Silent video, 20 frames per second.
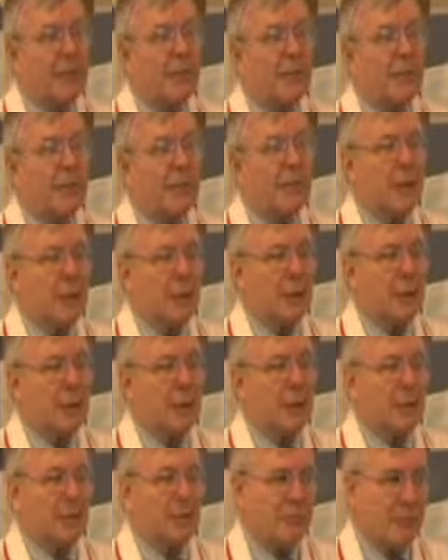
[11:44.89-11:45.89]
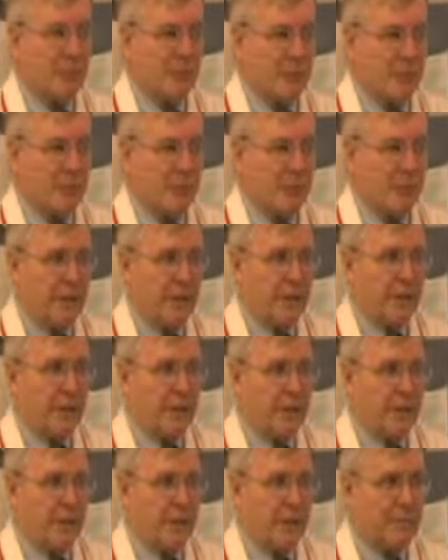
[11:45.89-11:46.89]
And we can put the appropriate amount of
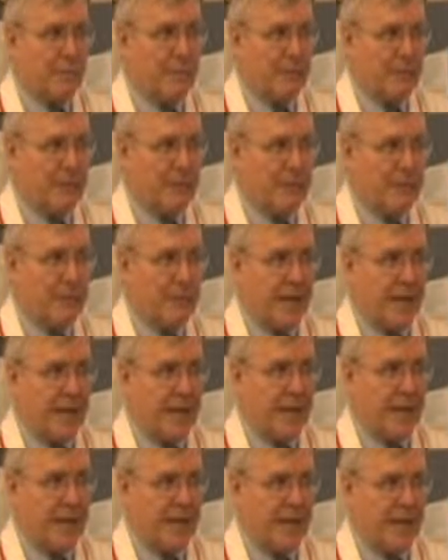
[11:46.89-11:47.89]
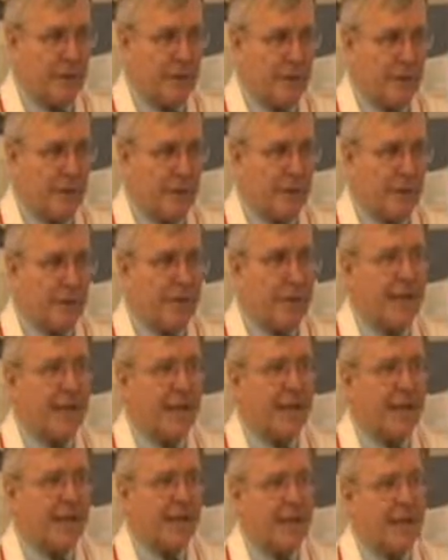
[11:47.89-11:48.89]
bubble gum flavoring into the product,
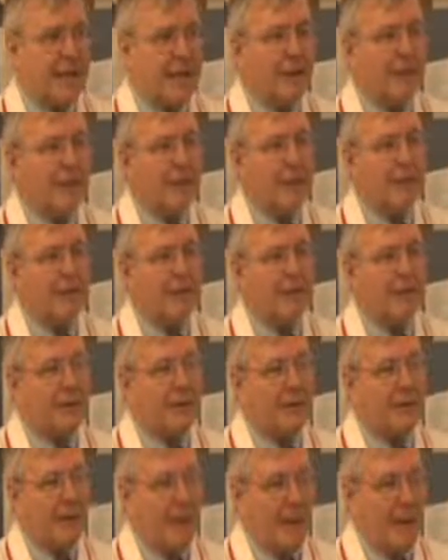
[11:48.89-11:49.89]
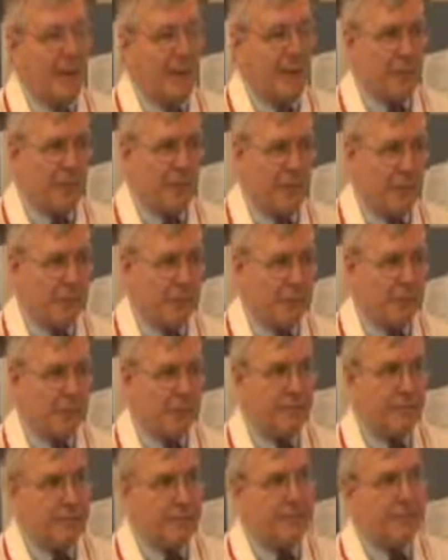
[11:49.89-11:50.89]
and then we have a happy mother,
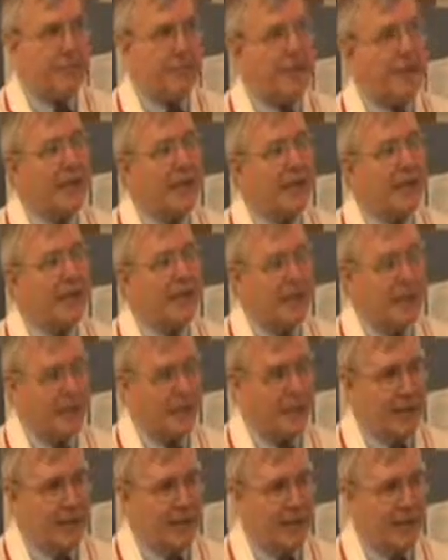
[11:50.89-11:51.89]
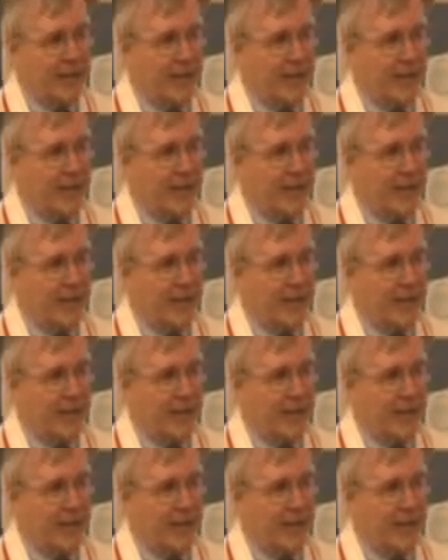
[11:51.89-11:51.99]
father, and child.